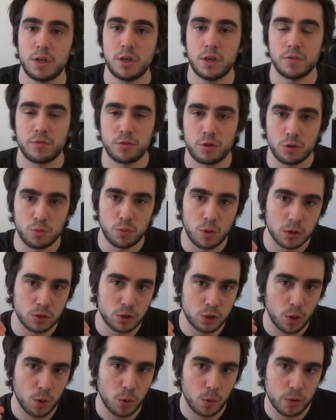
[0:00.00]
If you
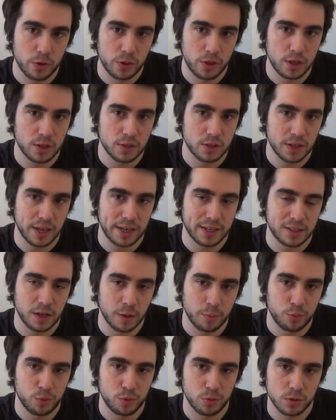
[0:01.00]
want all these
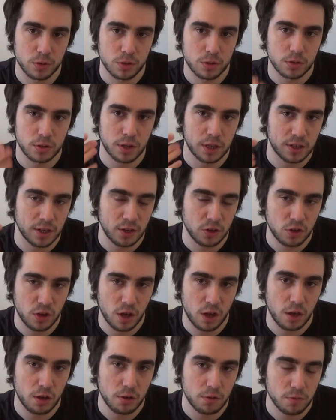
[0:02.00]
examples that I
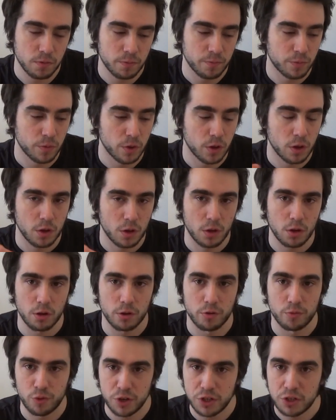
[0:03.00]
gave
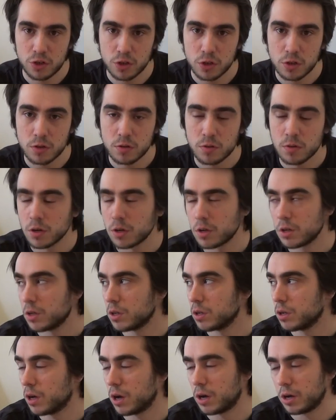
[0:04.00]
written,
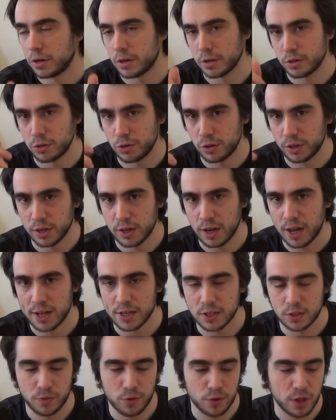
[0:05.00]
you can
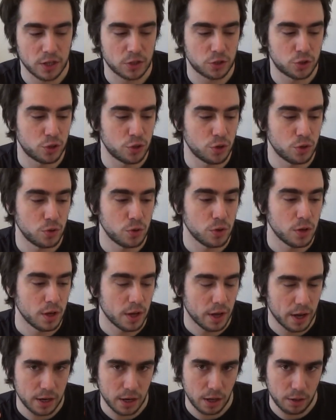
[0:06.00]
ask for that too,
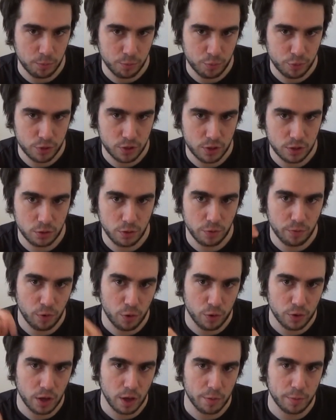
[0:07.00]
and I'm putting the
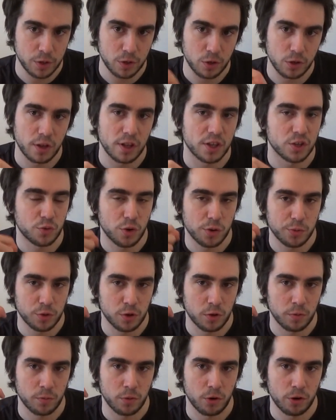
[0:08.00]
vocab in the
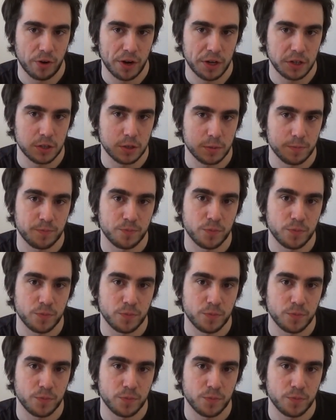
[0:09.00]
description. Alright?